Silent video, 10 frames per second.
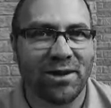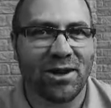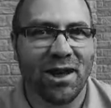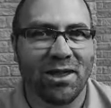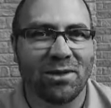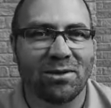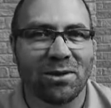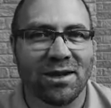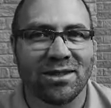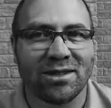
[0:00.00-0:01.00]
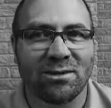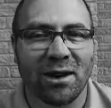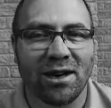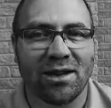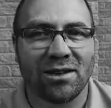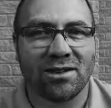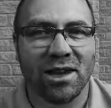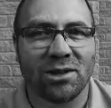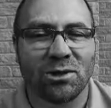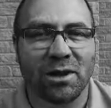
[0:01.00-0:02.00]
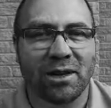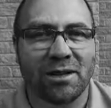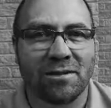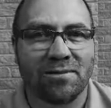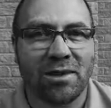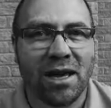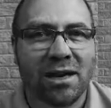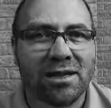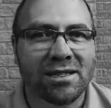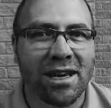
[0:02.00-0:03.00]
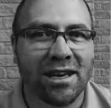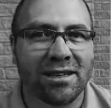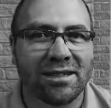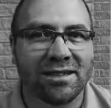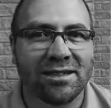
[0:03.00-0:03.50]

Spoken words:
the death was greatly exaggerated. Second,